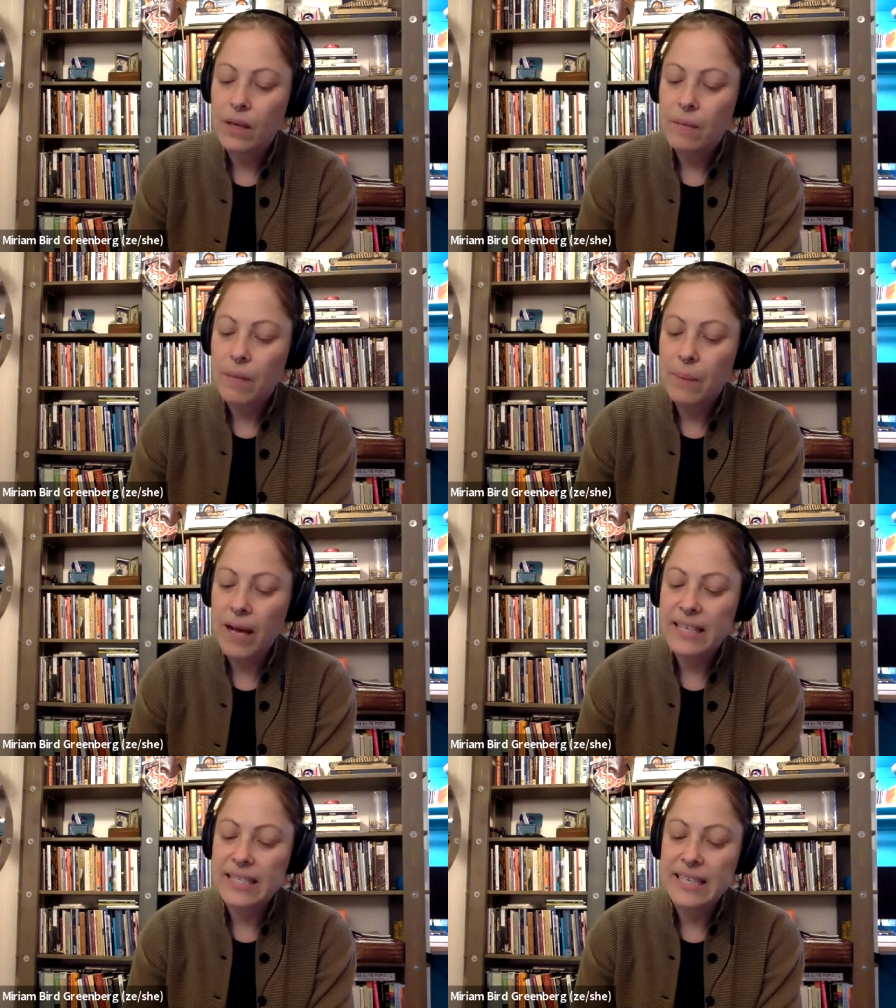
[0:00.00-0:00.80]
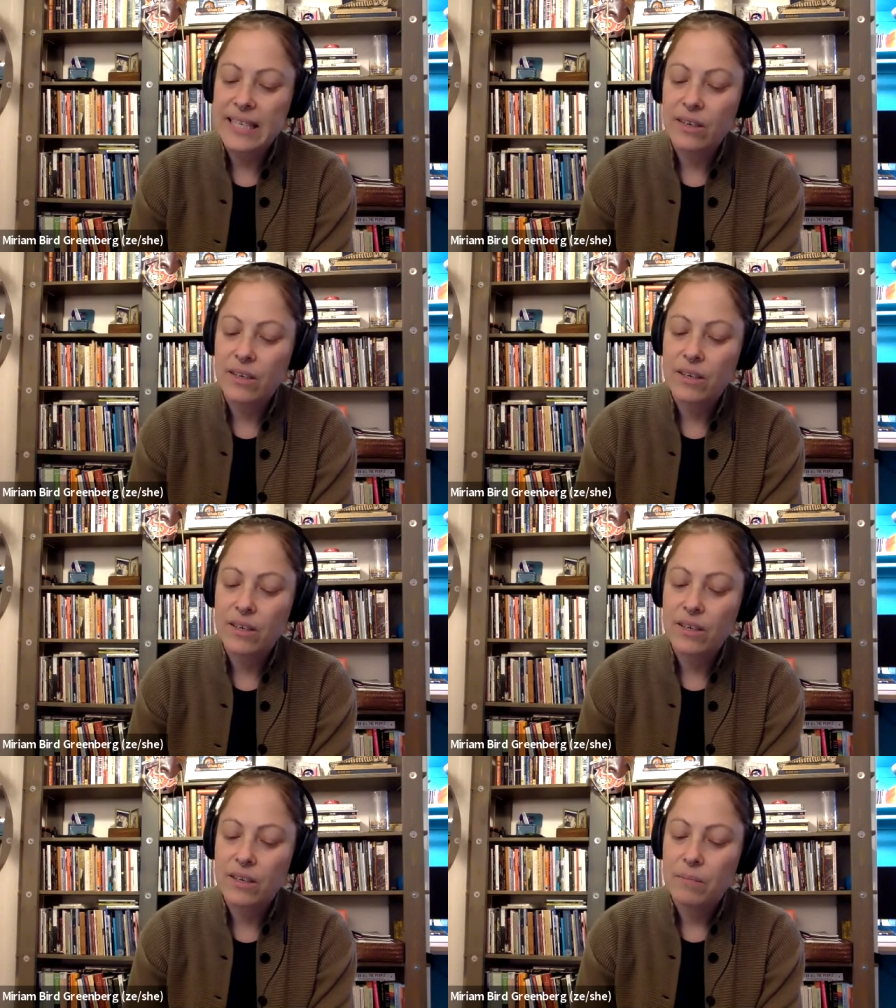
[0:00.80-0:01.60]
My body's here,
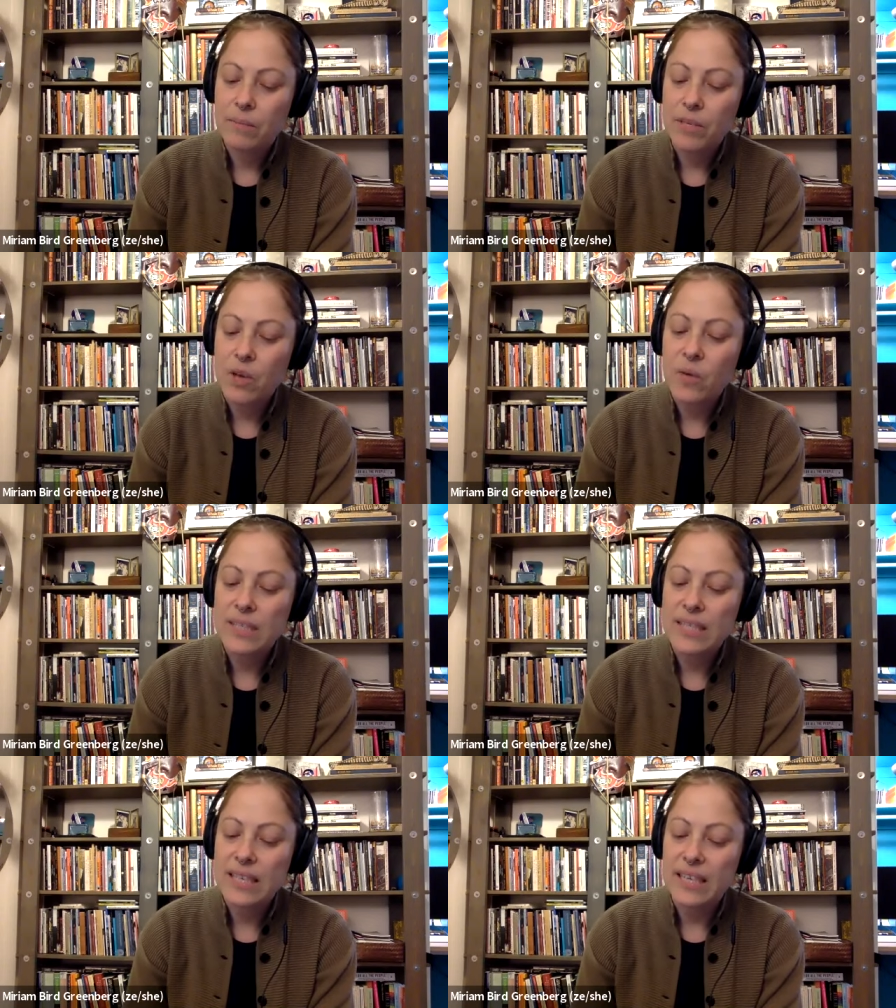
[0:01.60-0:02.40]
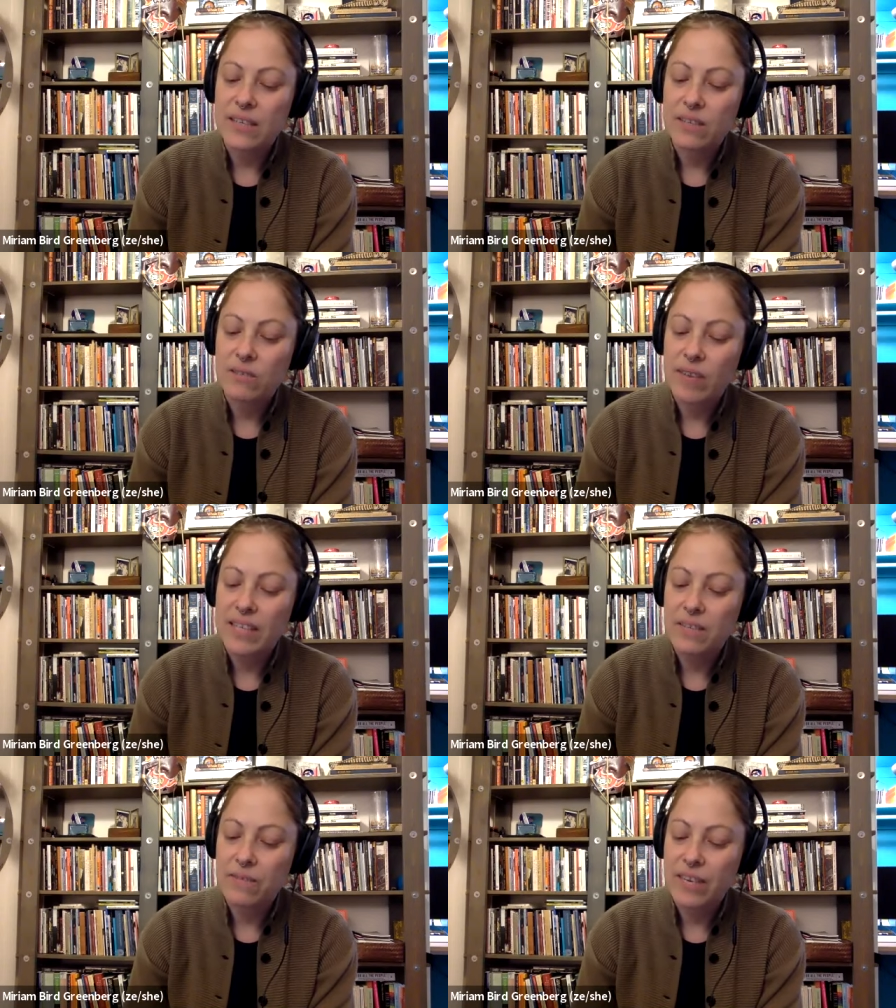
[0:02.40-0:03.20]
but no one's in it,
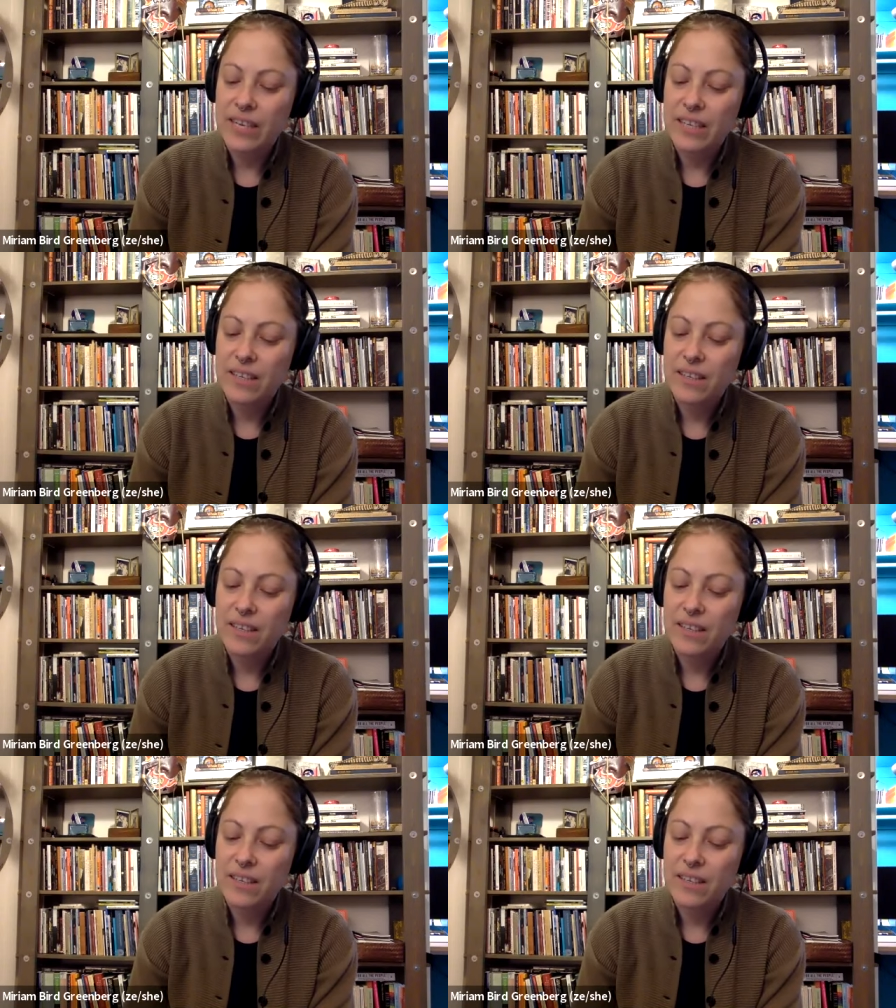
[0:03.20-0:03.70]
writes a friend.